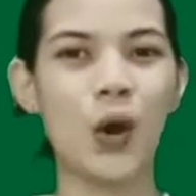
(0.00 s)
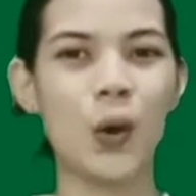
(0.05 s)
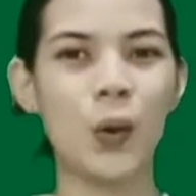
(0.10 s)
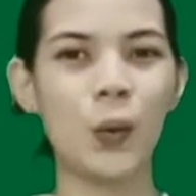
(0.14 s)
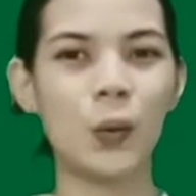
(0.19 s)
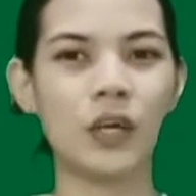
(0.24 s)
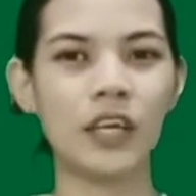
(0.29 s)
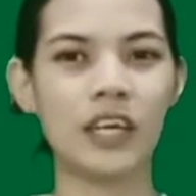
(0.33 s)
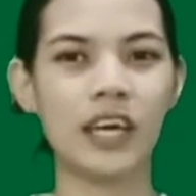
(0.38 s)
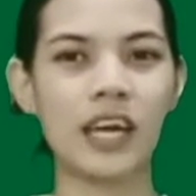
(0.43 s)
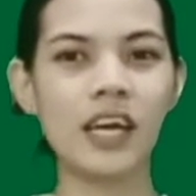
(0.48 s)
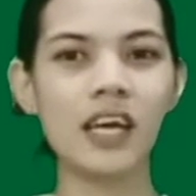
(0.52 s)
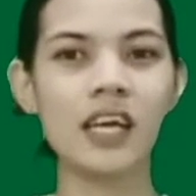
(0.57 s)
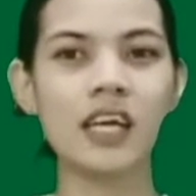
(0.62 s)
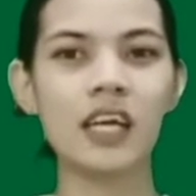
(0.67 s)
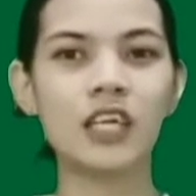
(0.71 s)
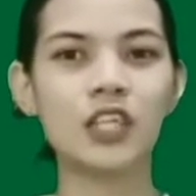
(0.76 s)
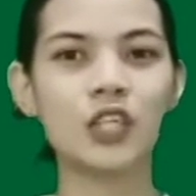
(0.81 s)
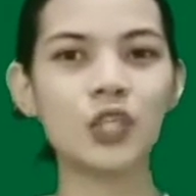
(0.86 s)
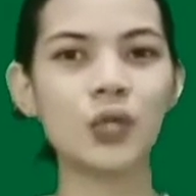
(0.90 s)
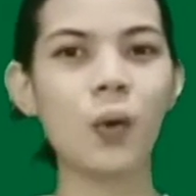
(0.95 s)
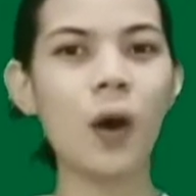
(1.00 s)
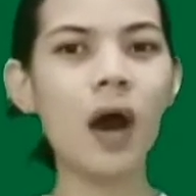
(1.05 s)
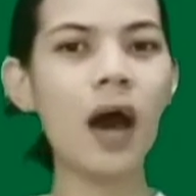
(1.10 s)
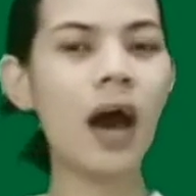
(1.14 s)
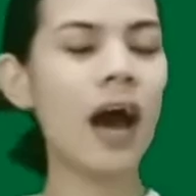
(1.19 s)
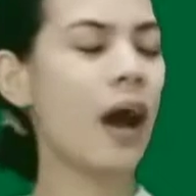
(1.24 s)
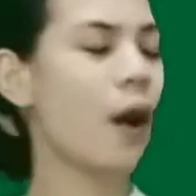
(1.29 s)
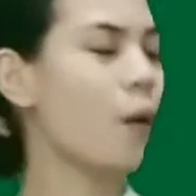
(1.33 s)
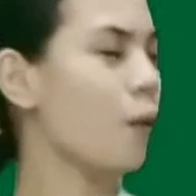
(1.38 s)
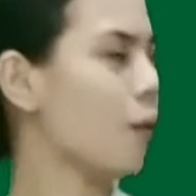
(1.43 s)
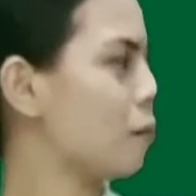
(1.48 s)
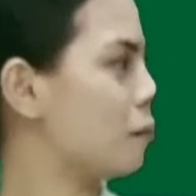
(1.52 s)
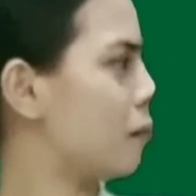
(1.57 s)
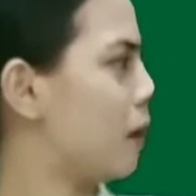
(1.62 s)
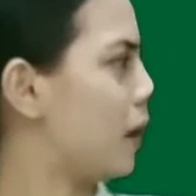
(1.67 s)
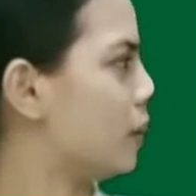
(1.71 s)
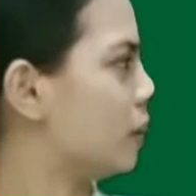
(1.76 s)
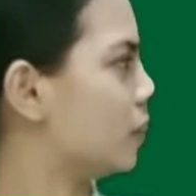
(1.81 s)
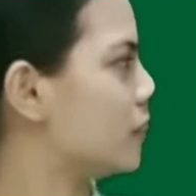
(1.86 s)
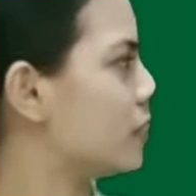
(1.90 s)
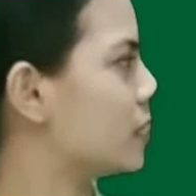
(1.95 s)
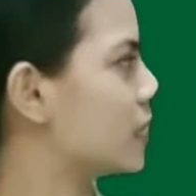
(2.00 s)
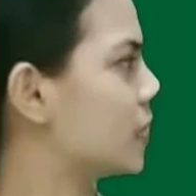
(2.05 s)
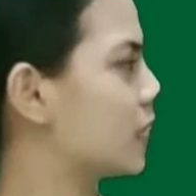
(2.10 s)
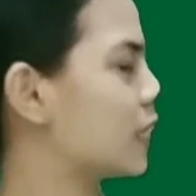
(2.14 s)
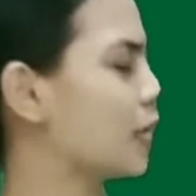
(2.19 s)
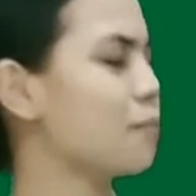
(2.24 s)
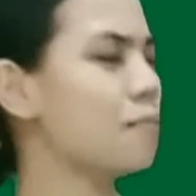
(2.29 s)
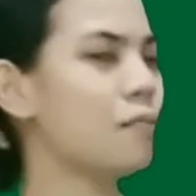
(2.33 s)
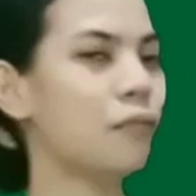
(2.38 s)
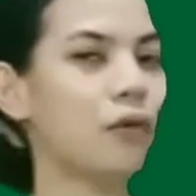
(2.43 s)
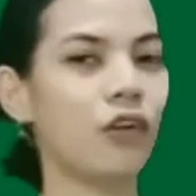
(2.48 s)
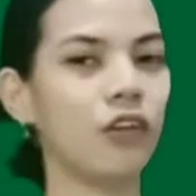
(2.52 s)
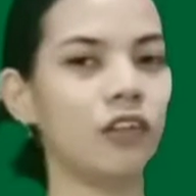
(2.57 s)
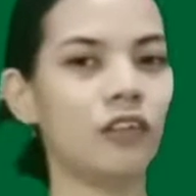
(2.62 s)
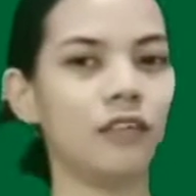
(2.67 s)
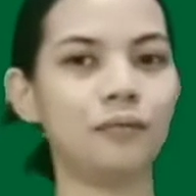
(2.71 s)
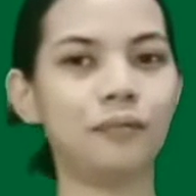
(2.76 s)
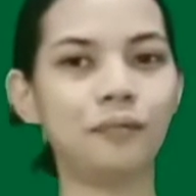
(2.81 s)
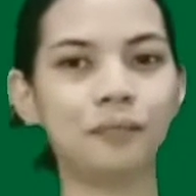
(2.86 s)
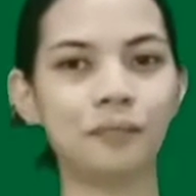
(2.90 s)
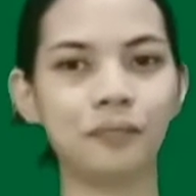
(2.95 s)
Okay, so how about this symbol?